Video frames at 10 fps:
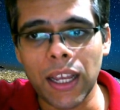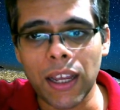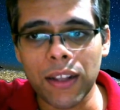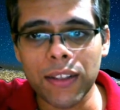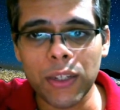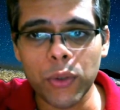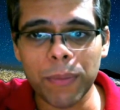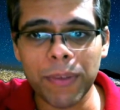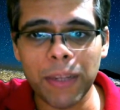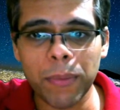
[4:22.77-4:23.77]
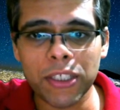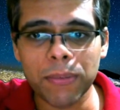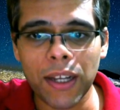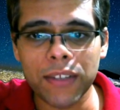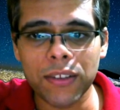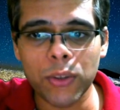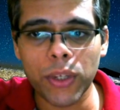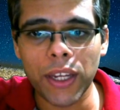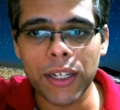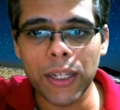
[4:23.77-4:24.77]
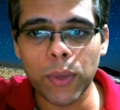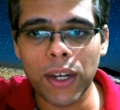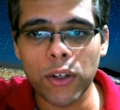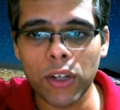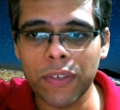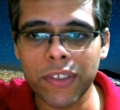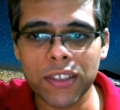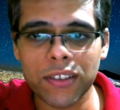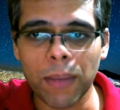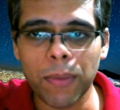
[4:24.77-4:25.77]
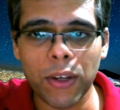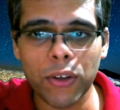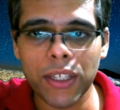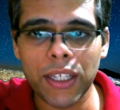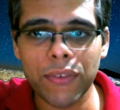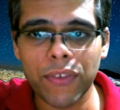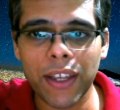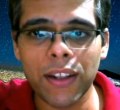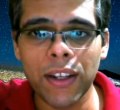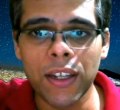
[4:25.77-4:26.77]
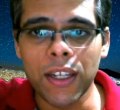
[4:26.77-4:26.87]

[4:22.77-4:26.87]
and then you can pretty much imagine rook a d1 or even just doubling on the e file.